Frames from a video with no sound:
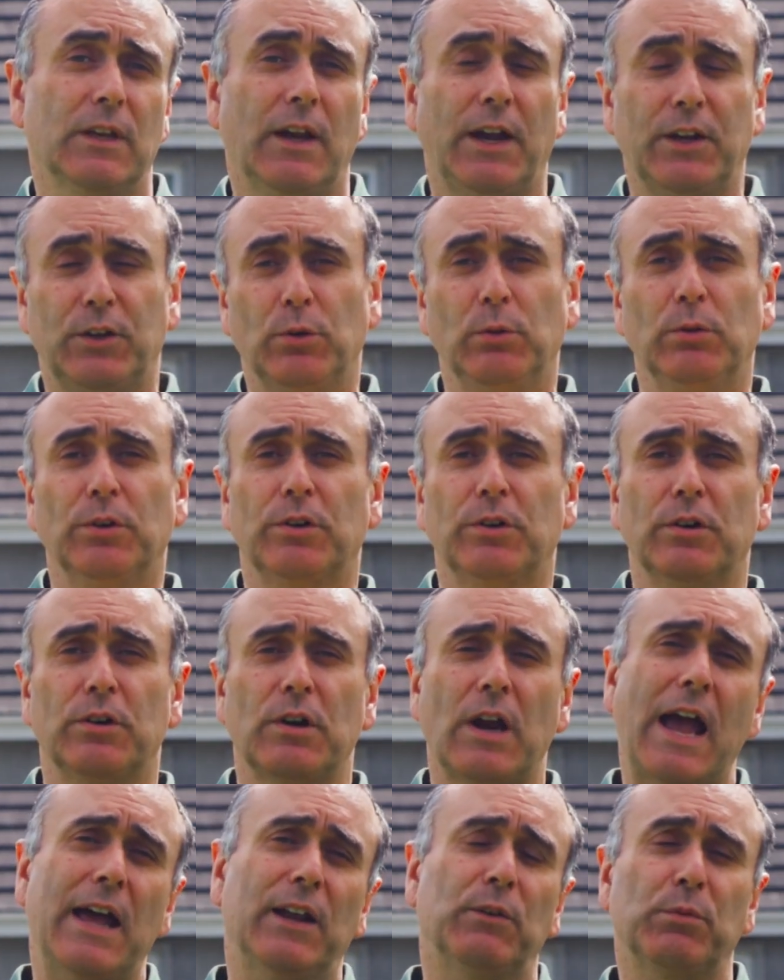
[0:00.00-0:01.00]
I told her
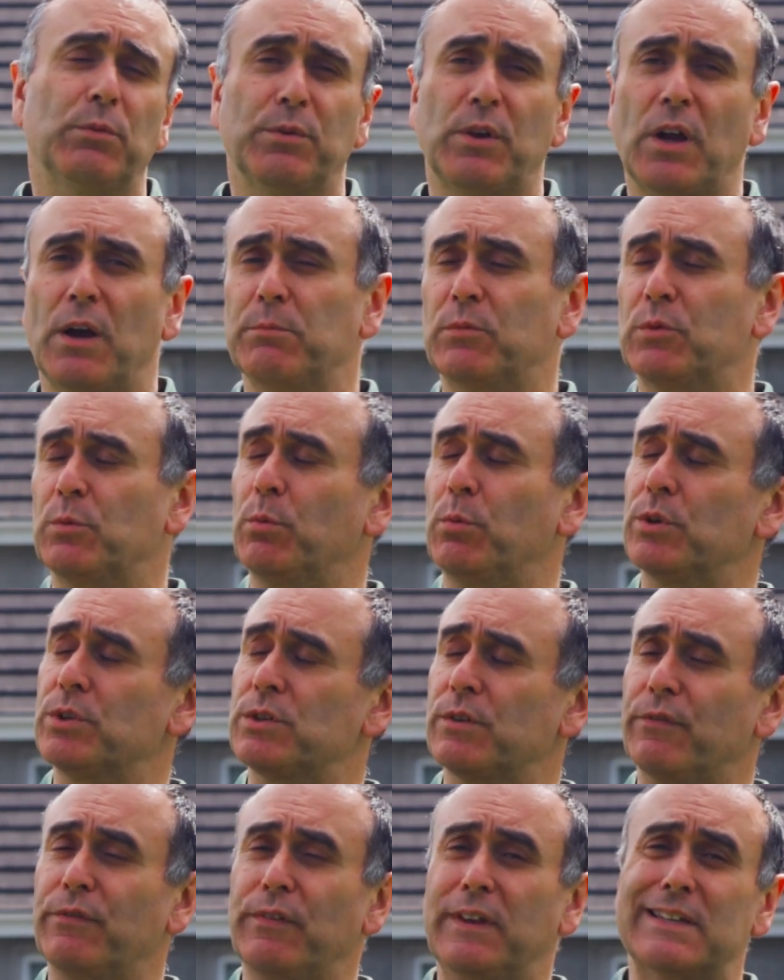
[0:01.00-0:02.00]
hand would come towards
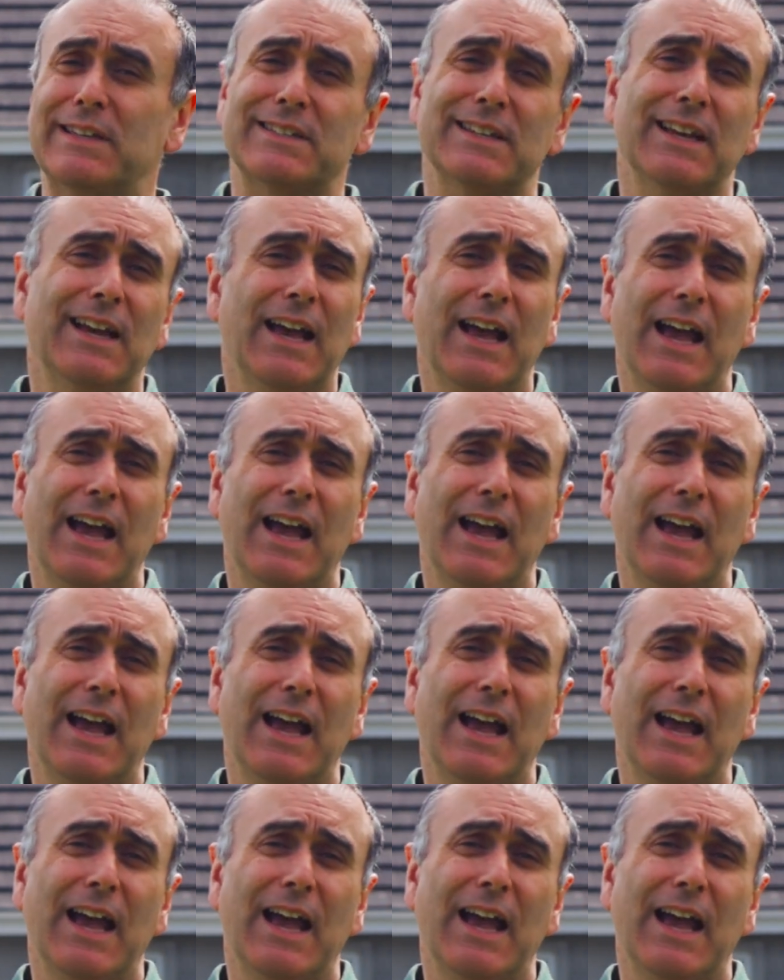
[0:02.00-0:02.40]
her face,